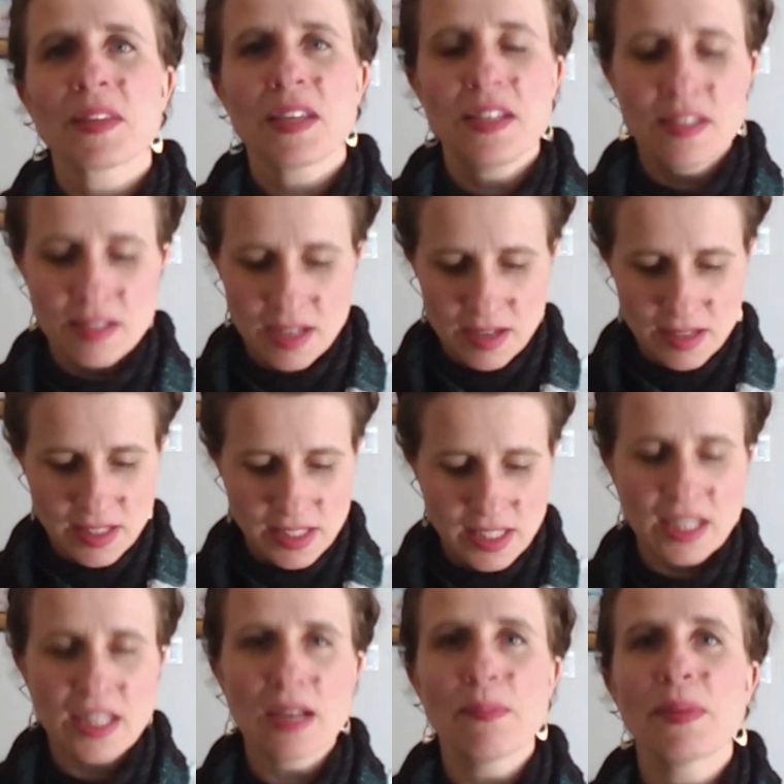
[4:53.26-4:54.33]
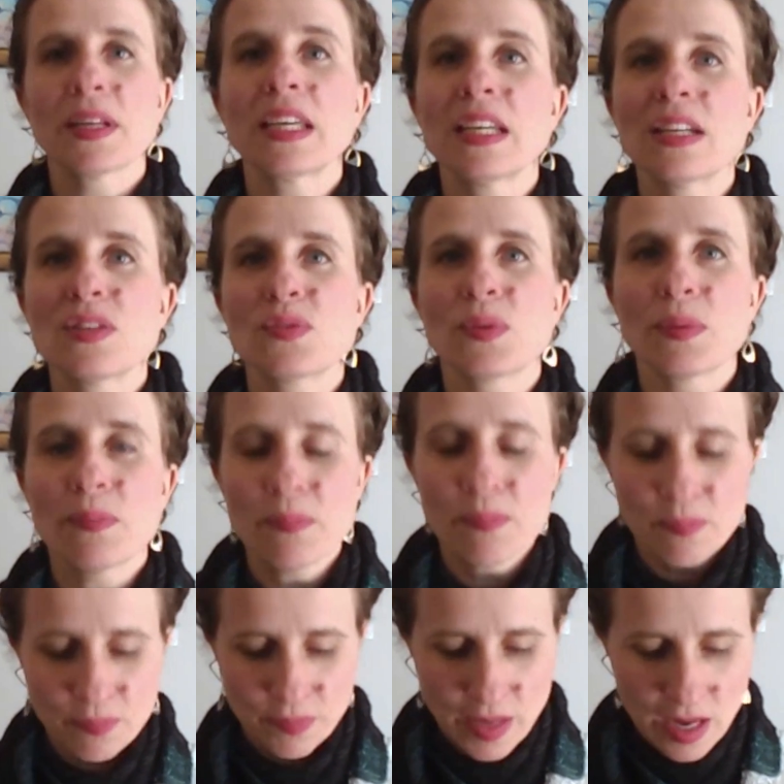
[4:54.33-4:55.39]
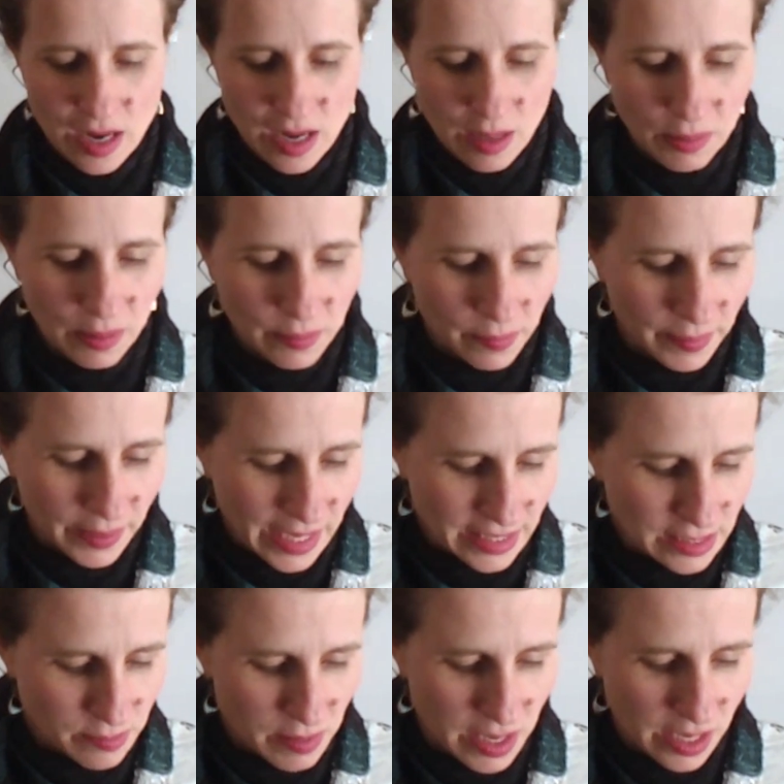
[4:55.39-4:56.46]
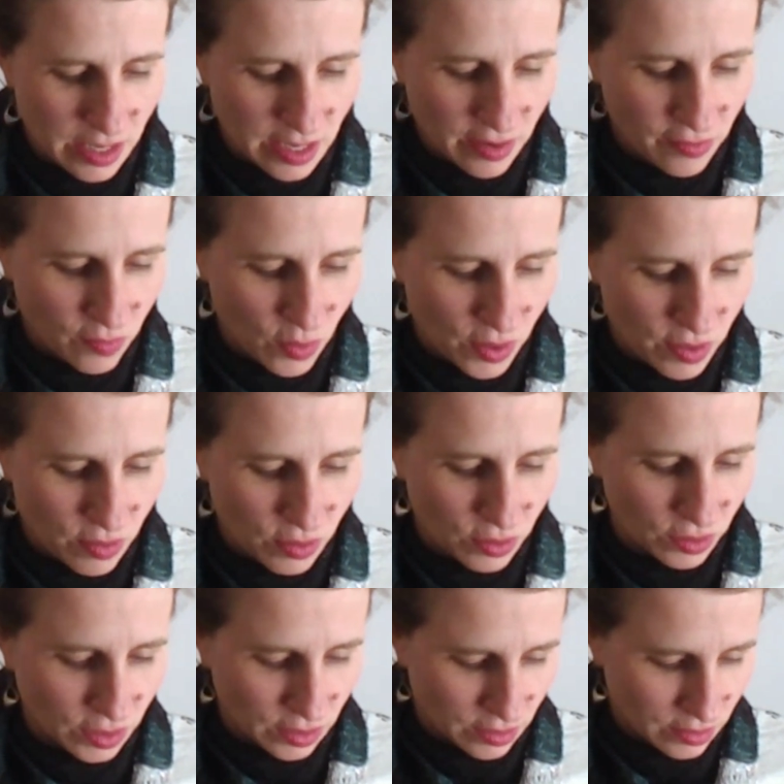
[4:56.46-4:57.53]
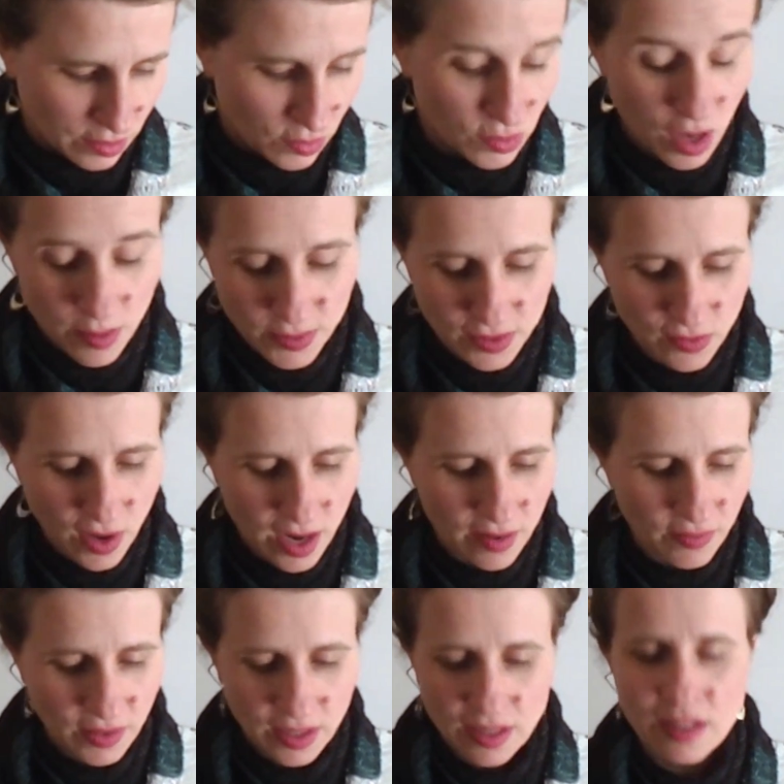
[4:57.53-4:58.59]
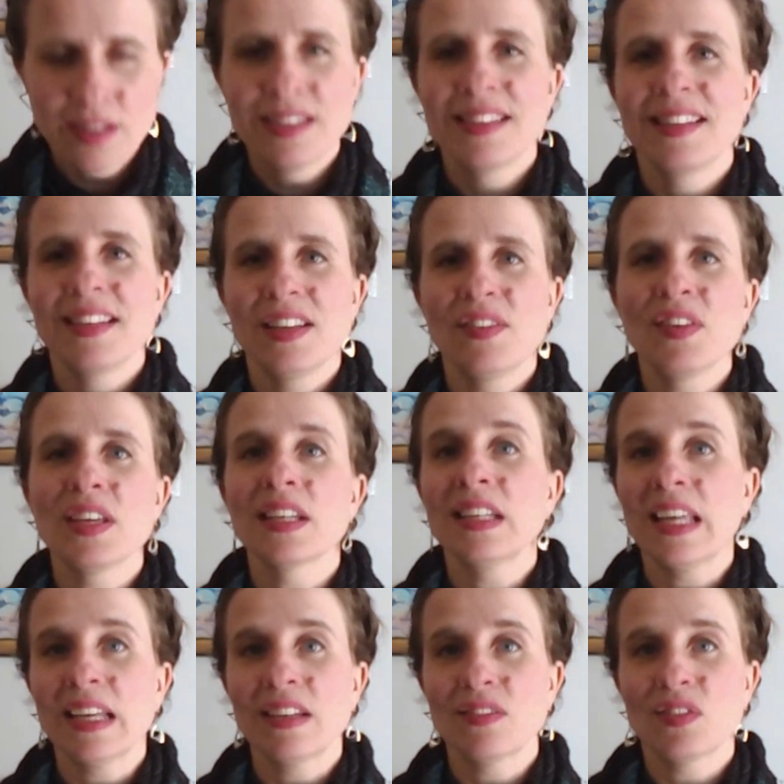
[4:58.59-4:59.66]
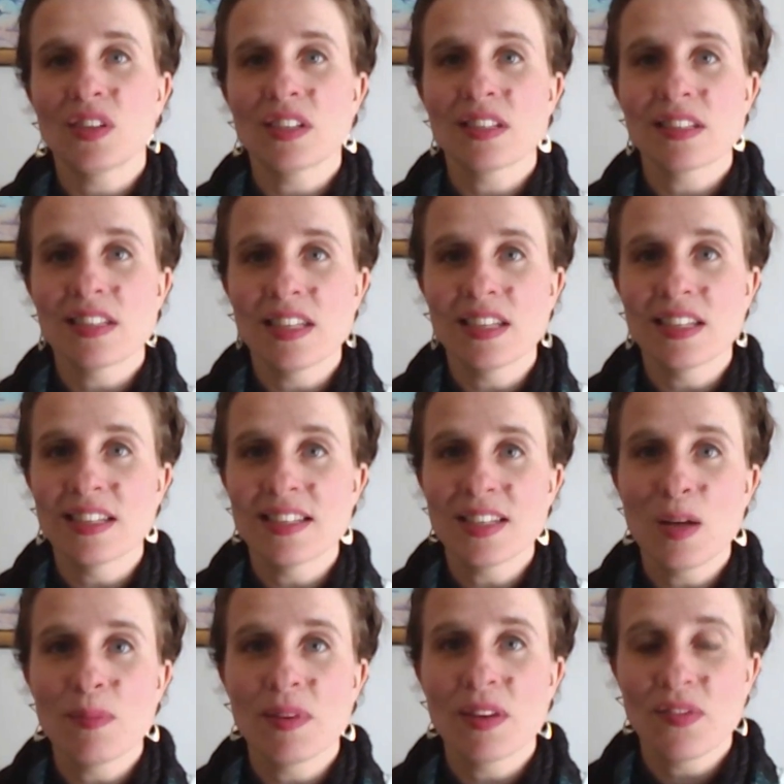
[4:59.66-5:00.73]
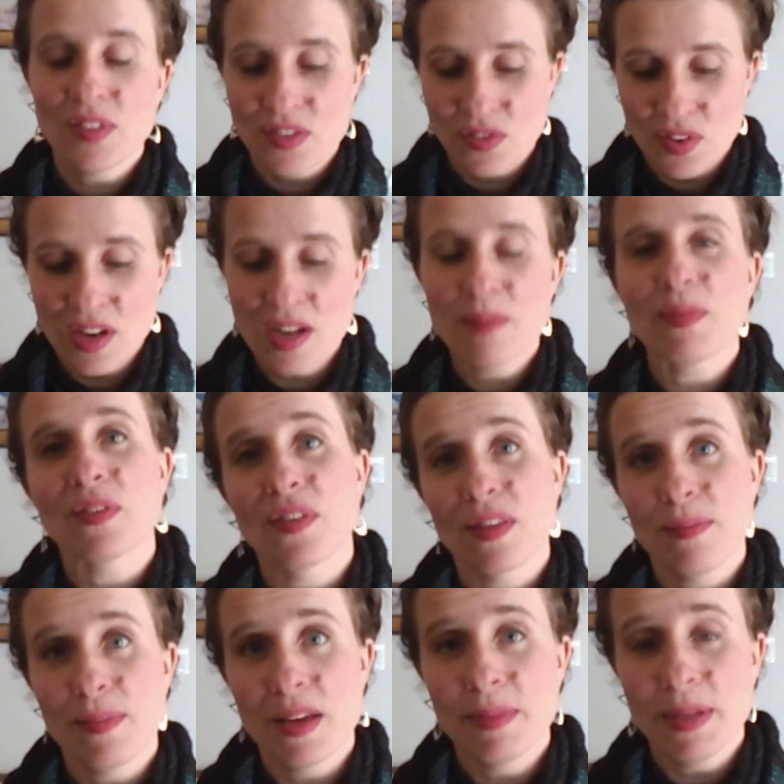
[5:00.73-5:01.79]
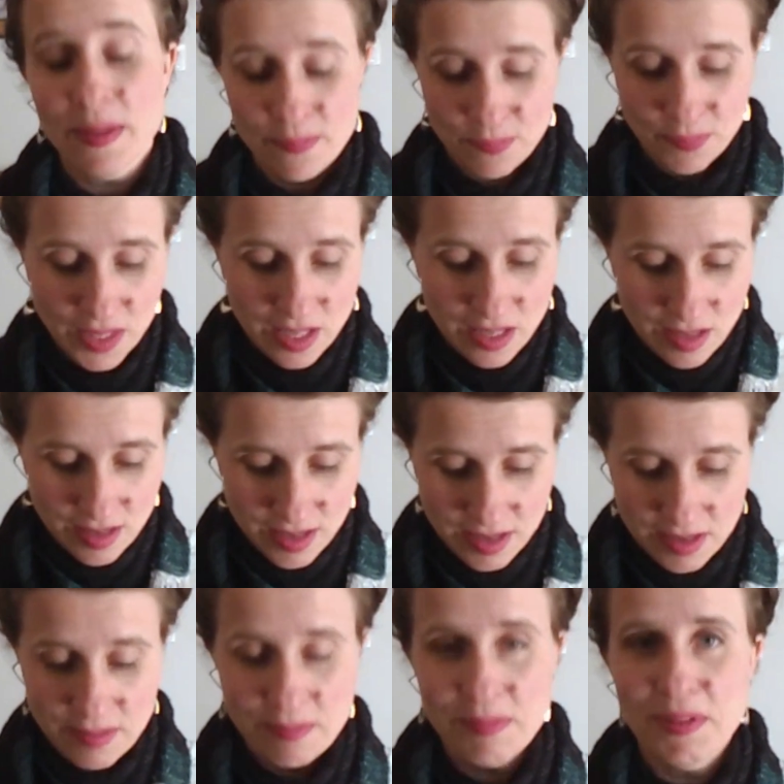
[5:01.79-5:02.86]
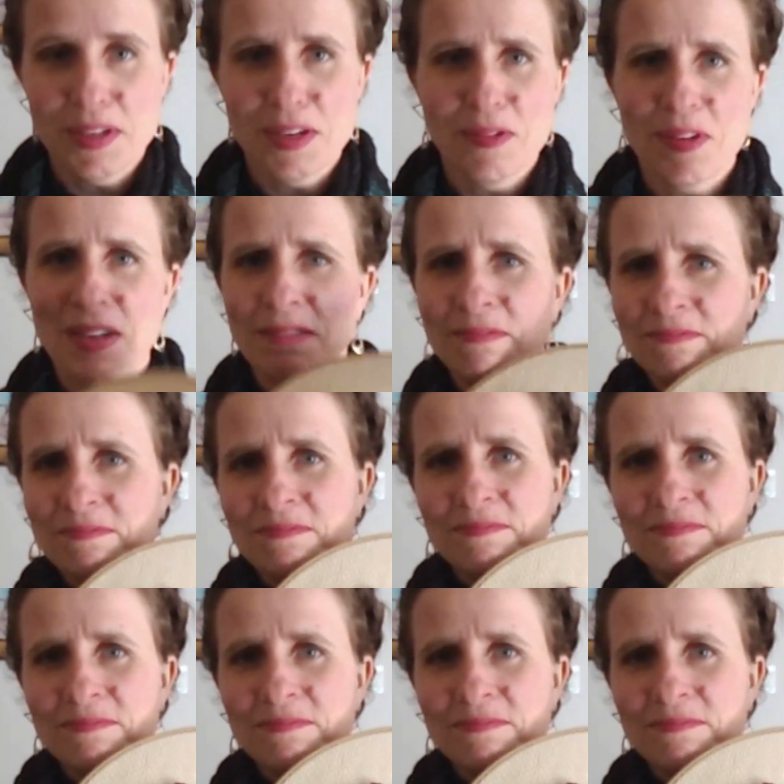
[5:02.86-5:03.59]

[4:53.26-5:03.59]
and stick it up in a kid's room. I'll probably ask my 4-year-old, who's almost 5, if he'd like it first, and he can tell me if it's for him or for the baby. But anyway,